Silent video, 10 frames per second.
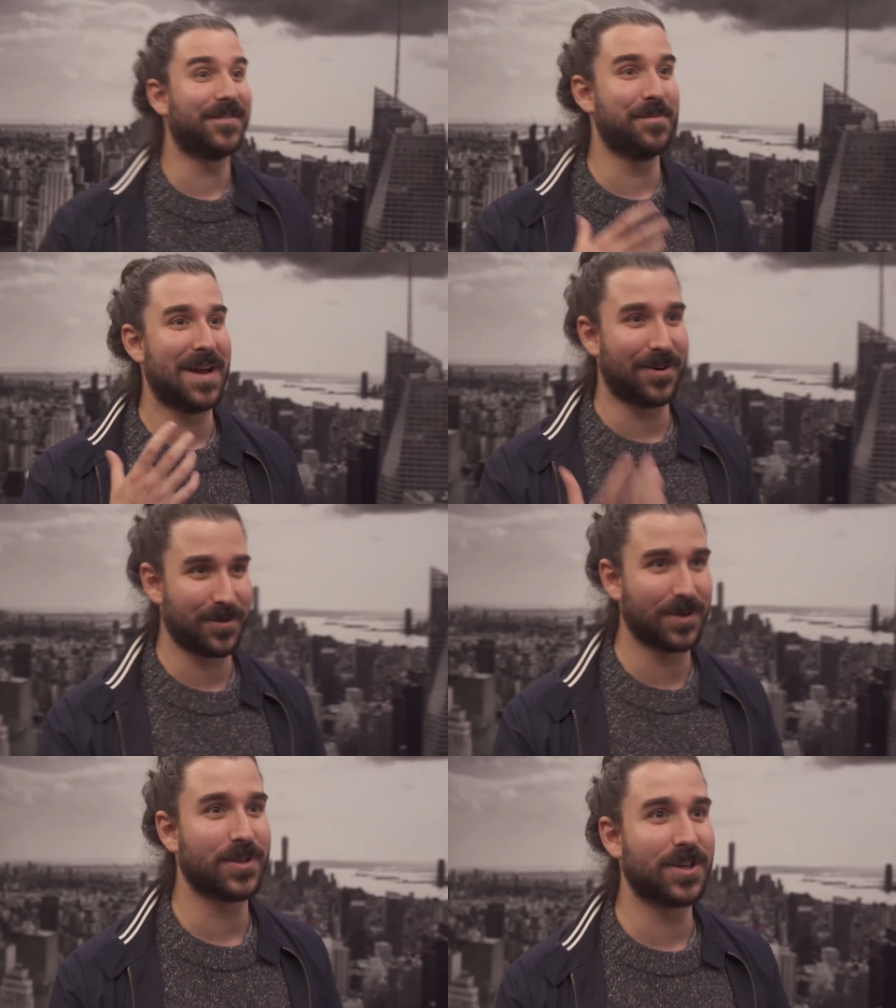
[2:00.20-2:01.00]

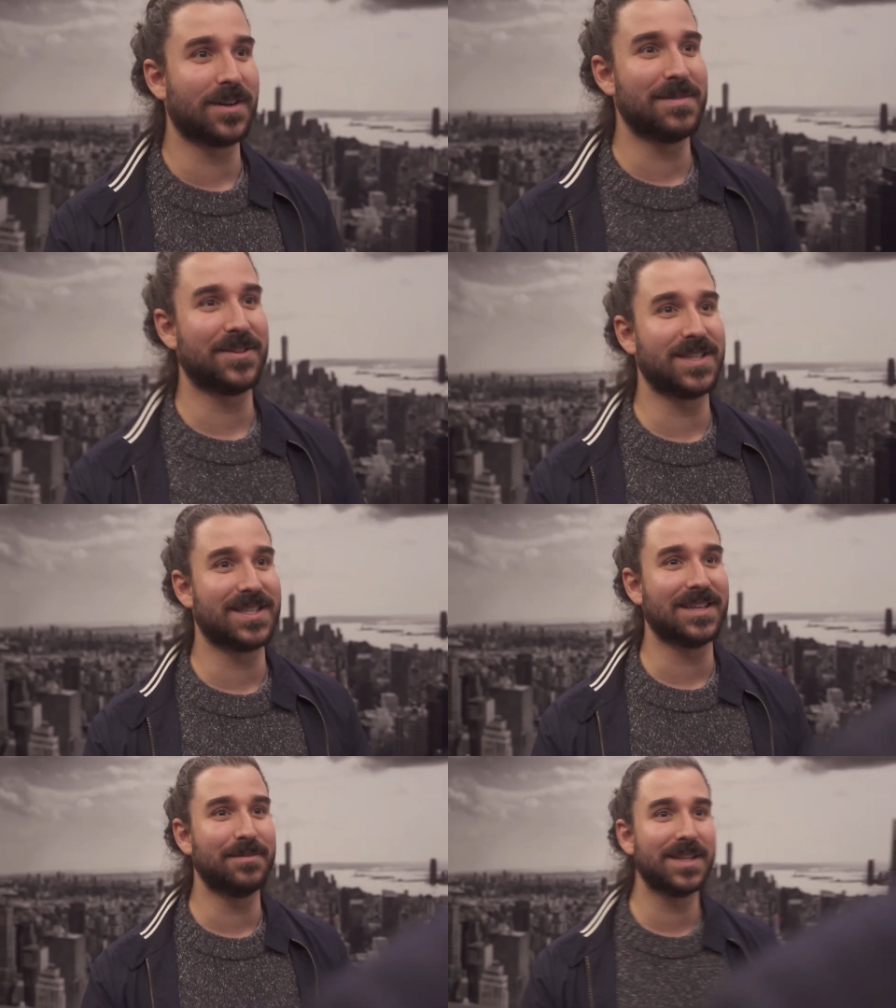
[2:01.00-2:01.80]
about when we're talking about
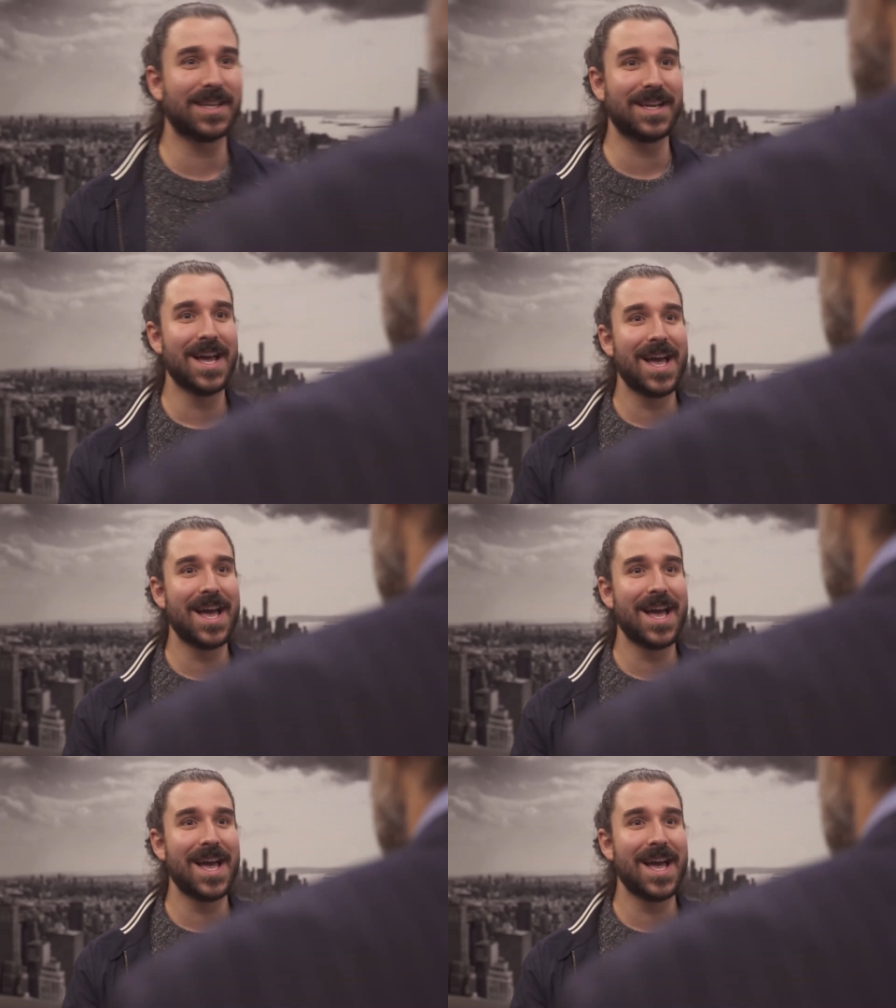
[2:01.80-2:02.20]
sustainability,